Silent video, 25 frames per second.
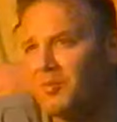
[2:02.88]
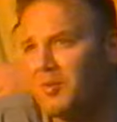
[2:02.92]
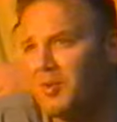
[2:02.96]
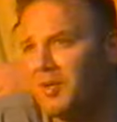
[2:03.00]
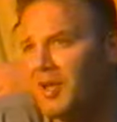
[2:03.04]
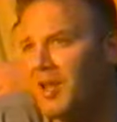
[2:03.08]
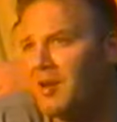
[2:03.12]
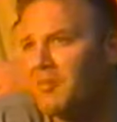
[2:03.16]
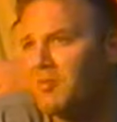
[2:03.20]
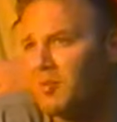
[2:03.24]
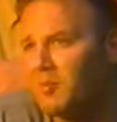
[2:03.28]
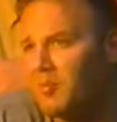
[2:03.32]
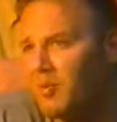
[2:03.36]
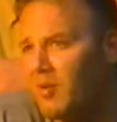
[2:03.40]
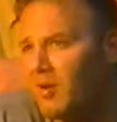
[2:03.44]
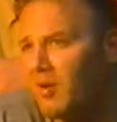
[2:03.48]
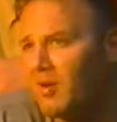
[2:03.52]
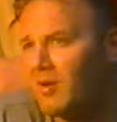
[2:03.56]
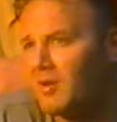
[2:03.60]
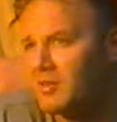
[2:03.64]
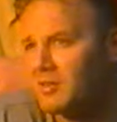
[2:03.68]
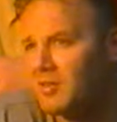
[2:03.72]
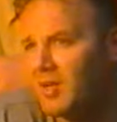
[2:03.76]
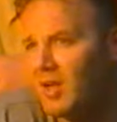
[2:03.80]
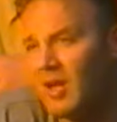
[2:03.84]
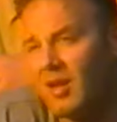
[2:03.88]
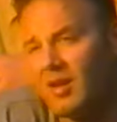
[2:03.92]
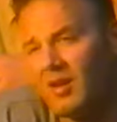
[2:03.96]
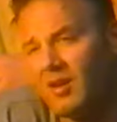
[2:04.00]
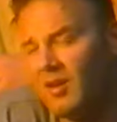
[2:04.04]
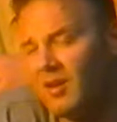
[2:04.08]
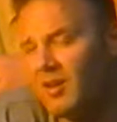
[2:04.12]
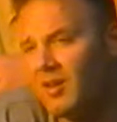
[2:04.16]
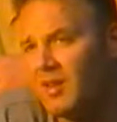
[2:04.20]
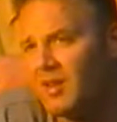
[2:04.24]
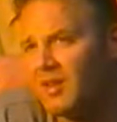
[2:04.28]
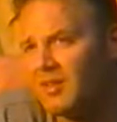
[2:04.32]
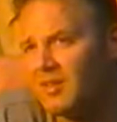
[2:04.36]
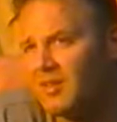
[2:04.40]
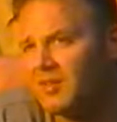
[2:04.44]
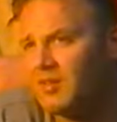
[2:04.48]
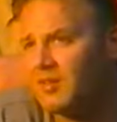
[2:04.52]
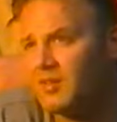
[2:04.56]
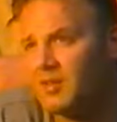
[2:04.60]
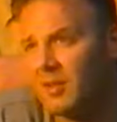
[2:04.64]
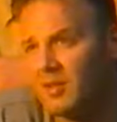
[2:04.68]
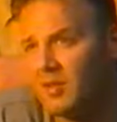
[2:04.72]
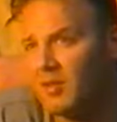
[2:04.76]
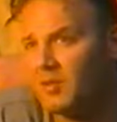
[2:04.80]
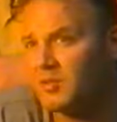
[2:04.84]
we kind of prepared ourselves. Uh, you know, like
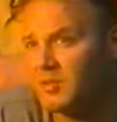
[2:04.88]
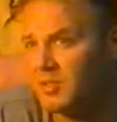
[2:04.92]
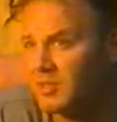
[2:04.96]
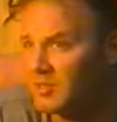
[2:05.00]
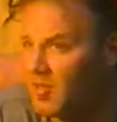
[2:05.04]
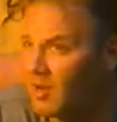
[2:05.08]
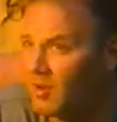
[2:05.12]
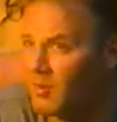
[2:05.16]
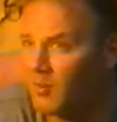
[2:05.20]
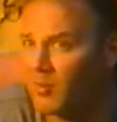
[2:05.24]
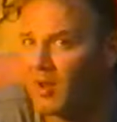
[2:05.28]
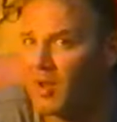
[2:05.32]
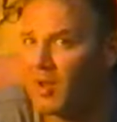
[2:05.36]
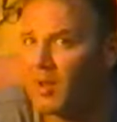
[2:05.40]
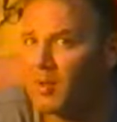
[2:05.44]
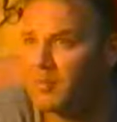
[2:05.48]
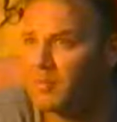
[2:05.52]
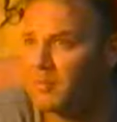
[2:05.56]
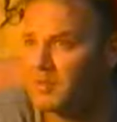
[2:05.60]
you know, she's on her way up